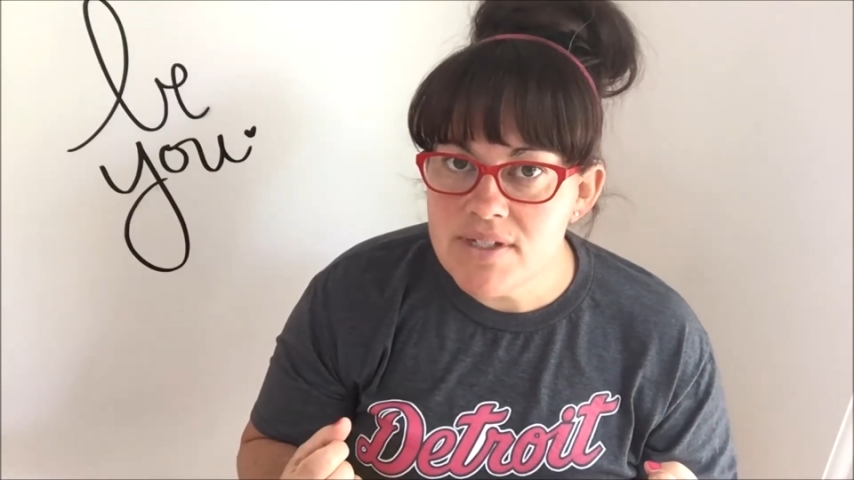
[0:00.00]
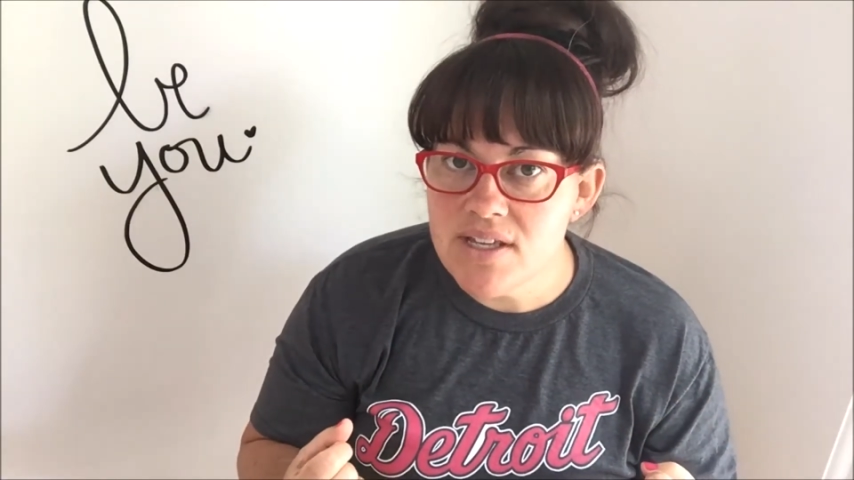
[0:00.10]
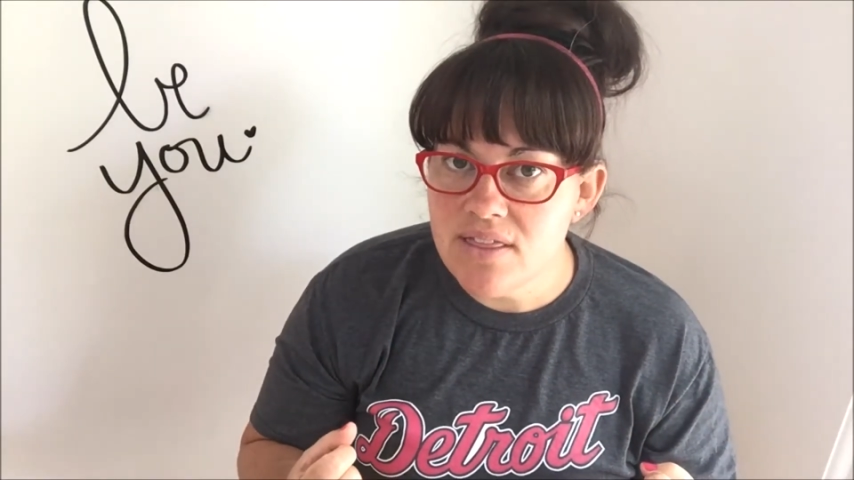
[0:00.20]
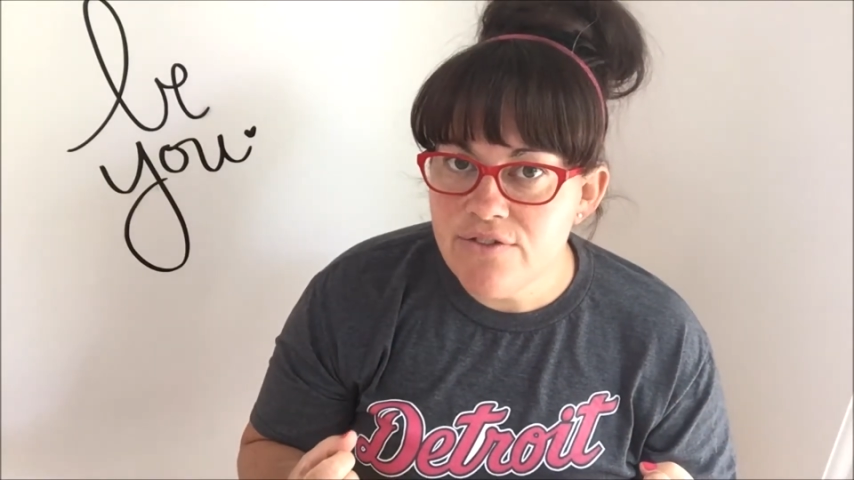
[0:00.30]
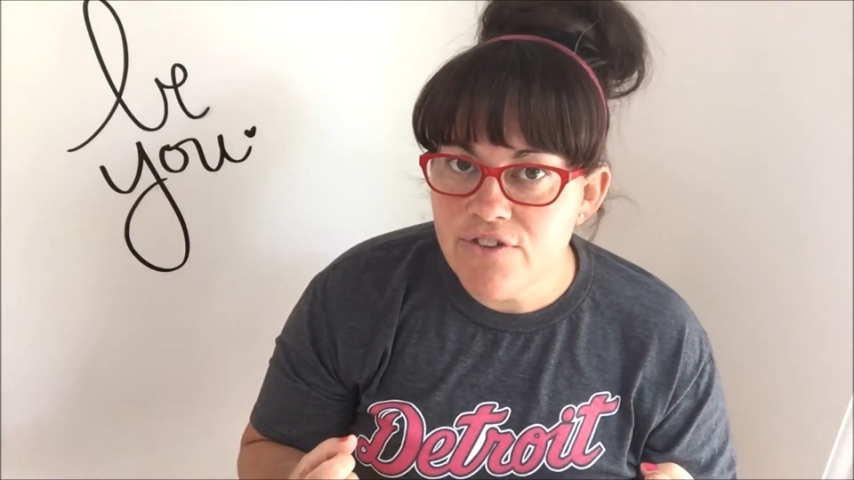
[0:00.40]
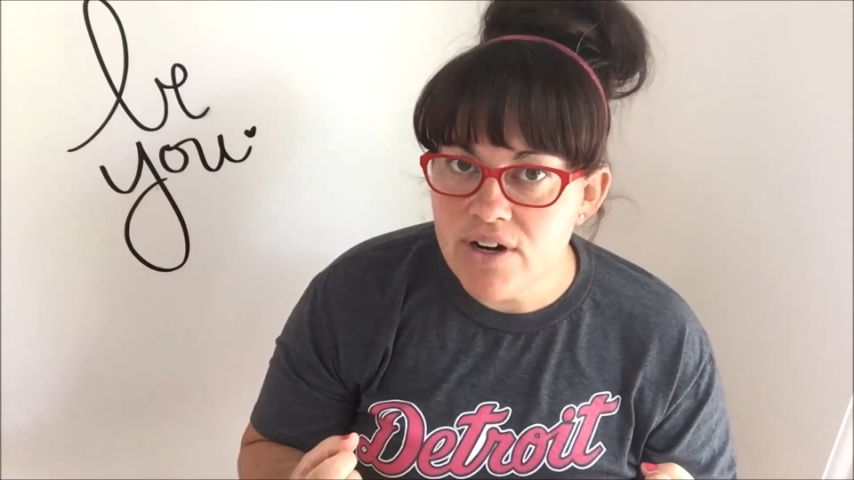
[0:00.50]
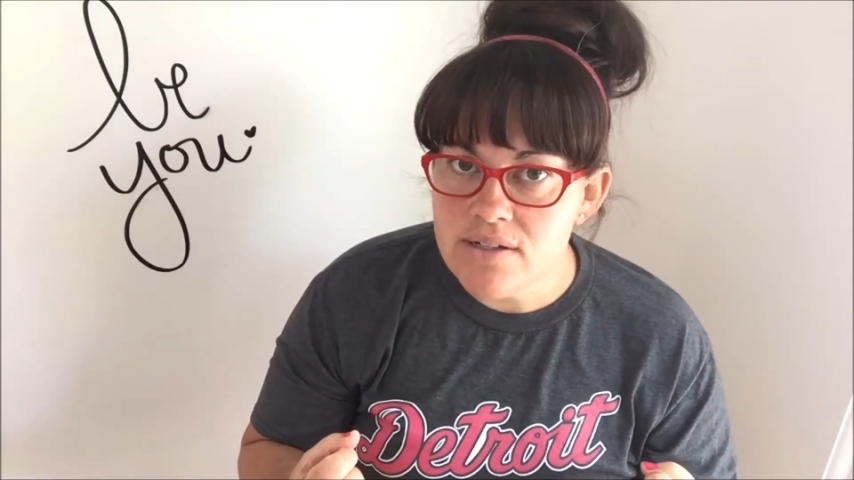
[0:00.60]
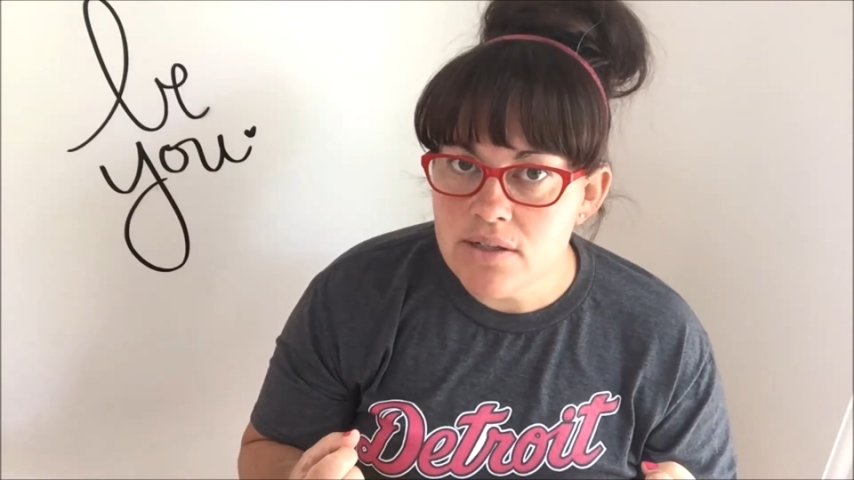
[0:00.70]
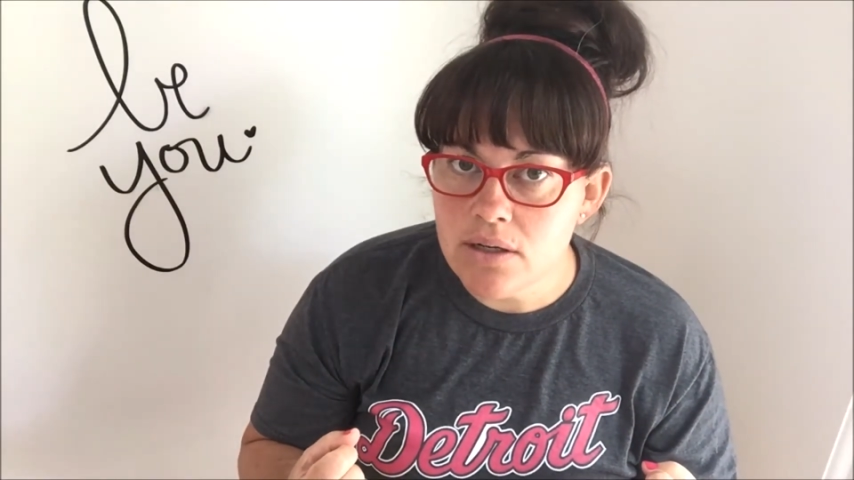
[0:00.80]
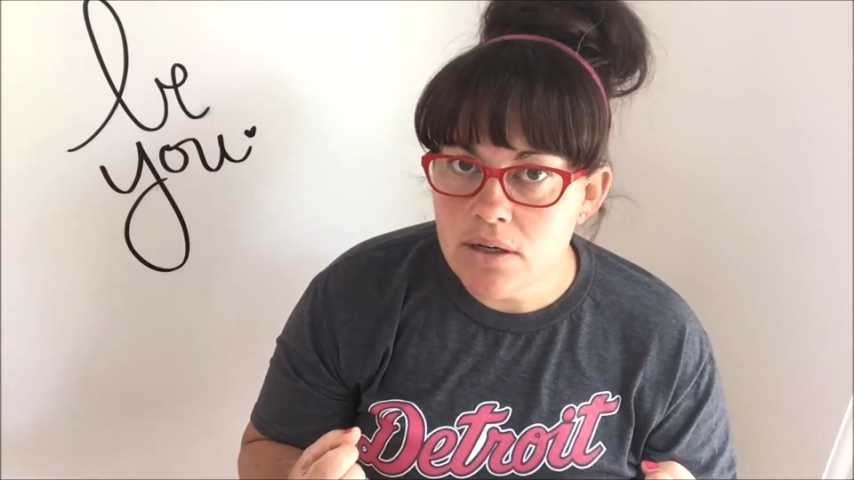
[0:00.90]
is in the
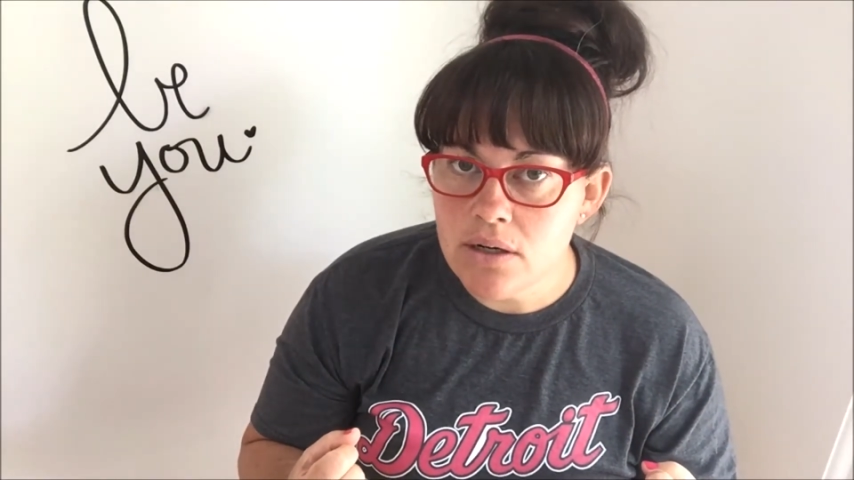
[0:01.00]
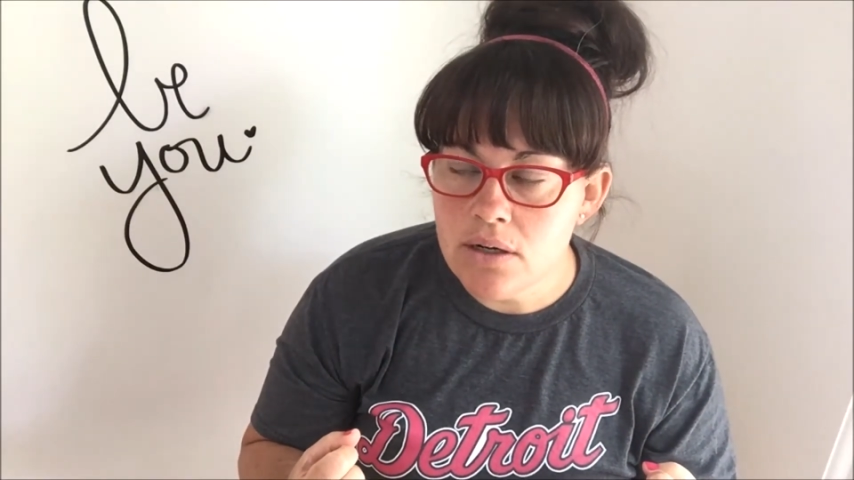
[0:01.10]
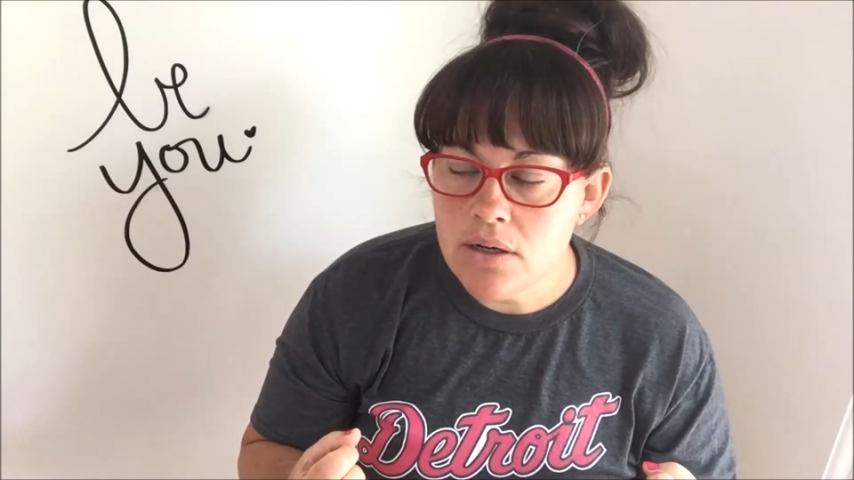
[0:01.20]
freezer,